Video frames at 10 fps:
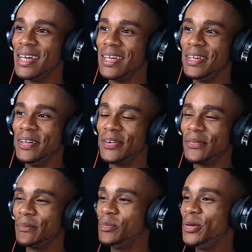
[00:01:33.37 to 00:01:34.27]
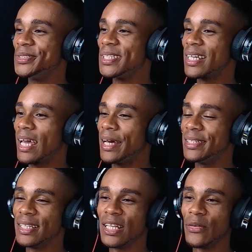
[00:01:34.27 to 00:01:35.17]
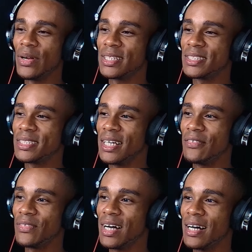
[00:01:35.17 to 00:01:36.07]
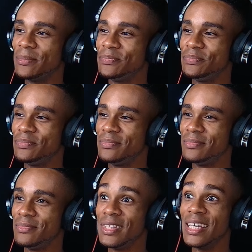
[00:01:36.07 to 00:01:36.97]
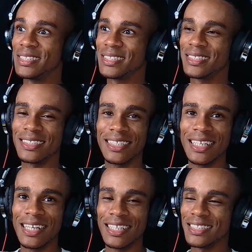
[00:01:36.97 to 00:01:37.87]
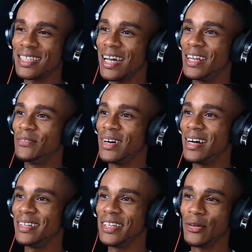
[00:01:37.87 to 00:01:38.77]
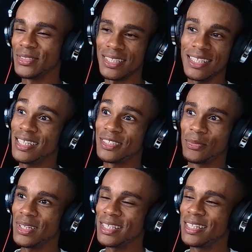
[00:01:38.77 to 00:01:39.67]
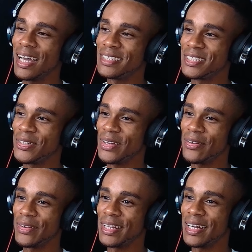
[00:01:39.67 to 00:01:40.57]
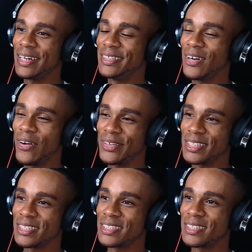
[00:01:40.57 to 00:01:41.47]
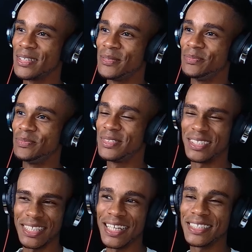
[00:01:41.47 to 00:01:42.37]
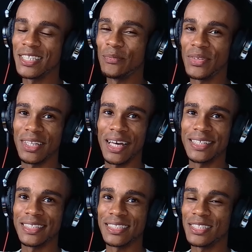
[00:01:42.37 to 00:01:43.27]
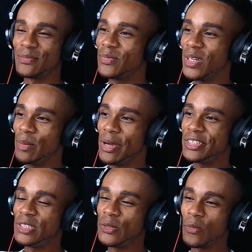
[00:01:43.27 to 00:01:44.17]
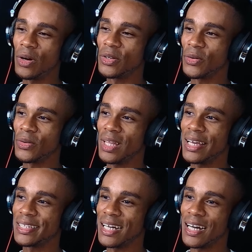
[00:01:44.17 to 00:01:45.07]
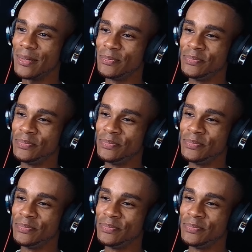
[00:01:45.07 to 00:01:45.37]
hear music and lyrics of this kind of lyrics. It's really nice, hearing an artist sing something like this. It really makes you wonder, like, how